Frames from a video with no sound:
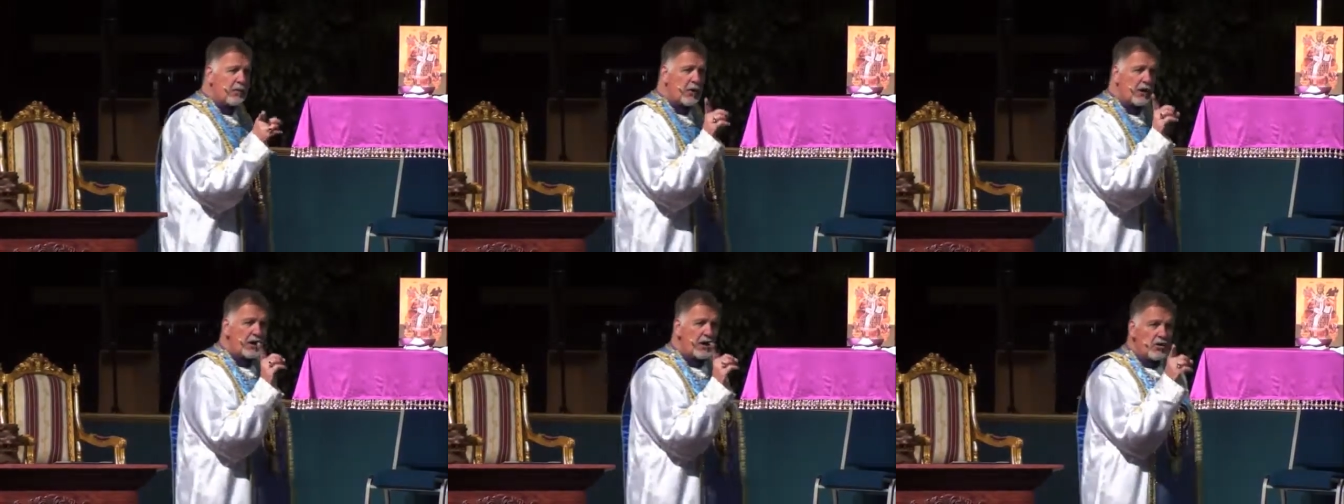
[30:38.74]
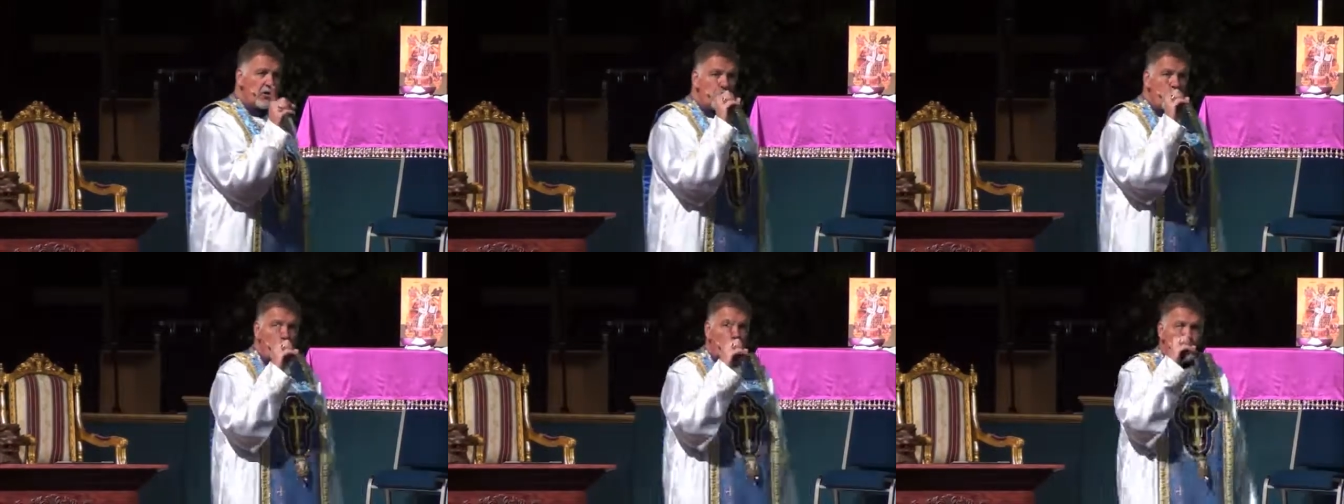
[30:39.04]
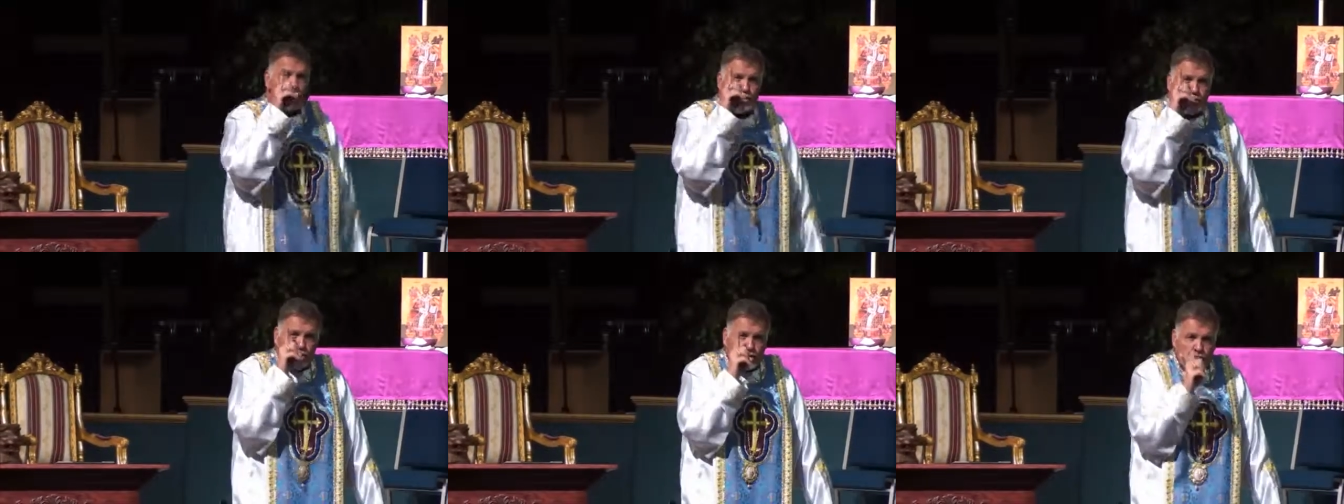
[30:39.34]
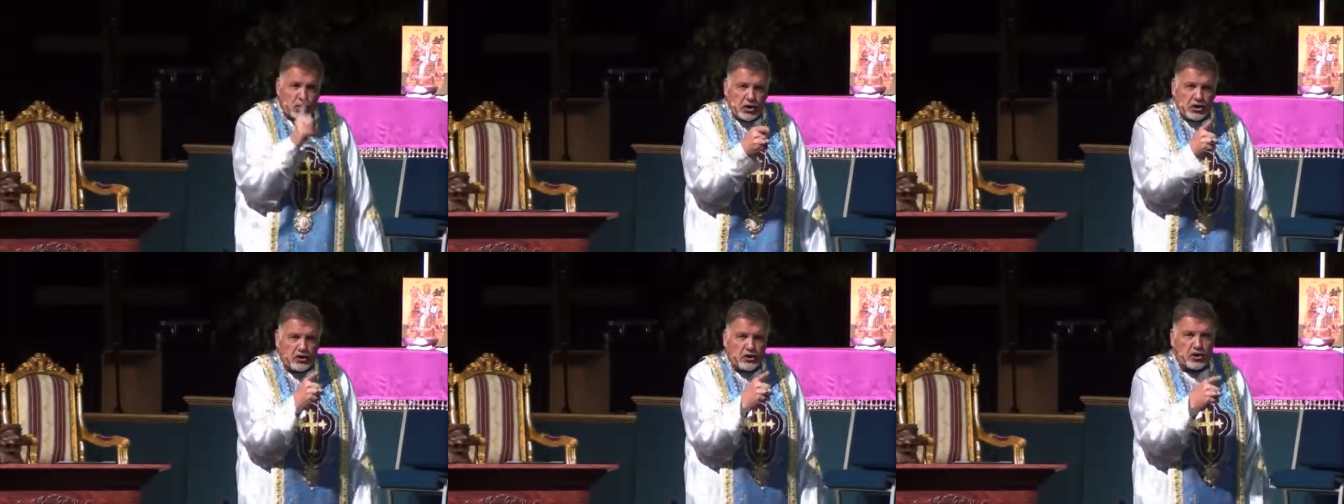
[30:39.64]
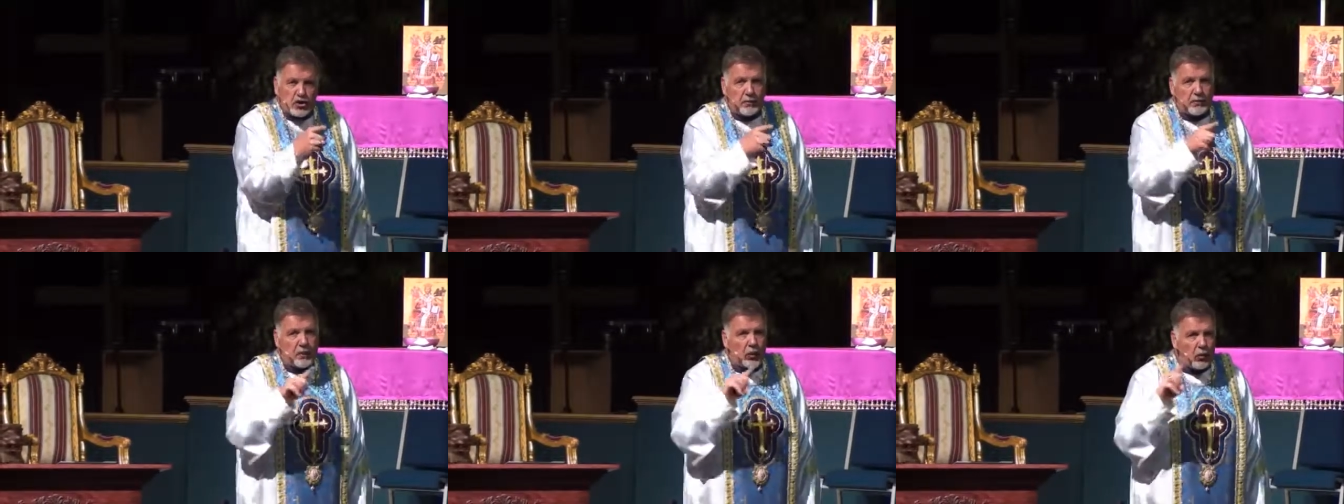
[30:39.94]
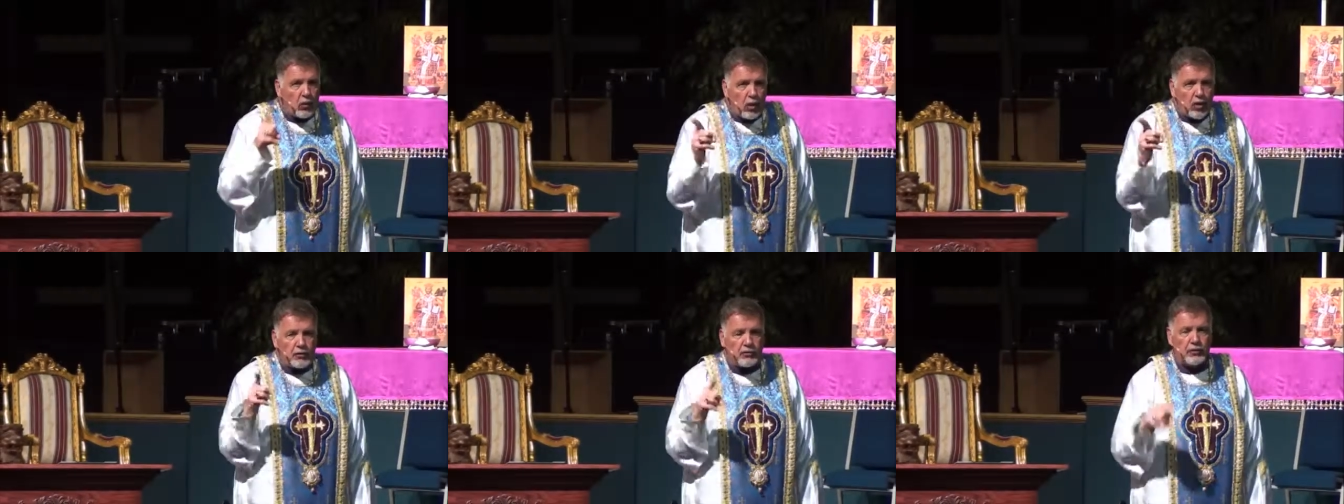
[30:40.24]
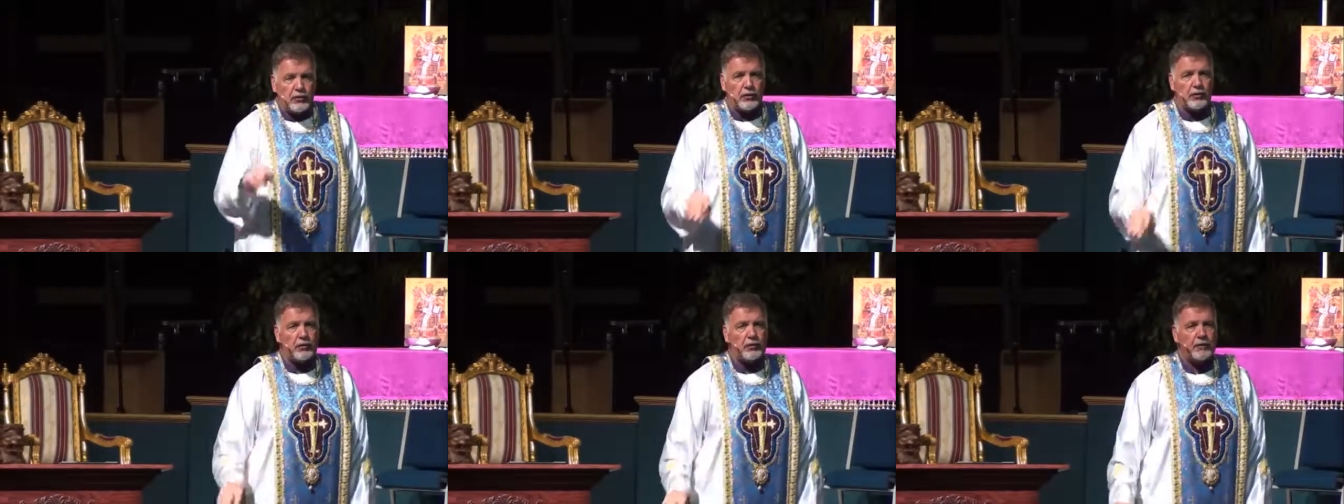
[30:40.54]
what do you know you should do but won't
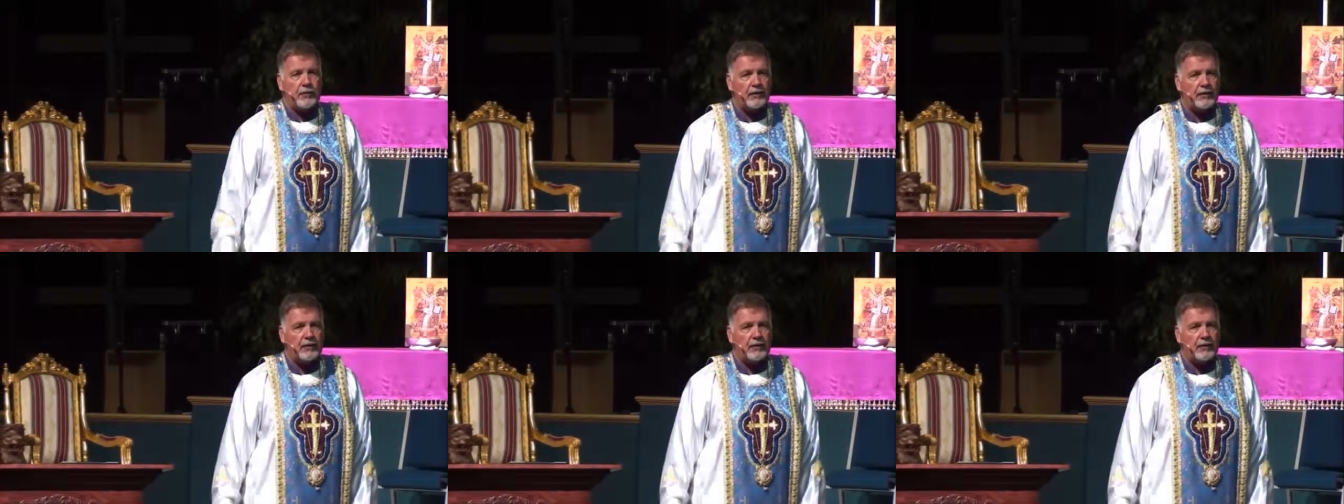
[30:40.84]
do?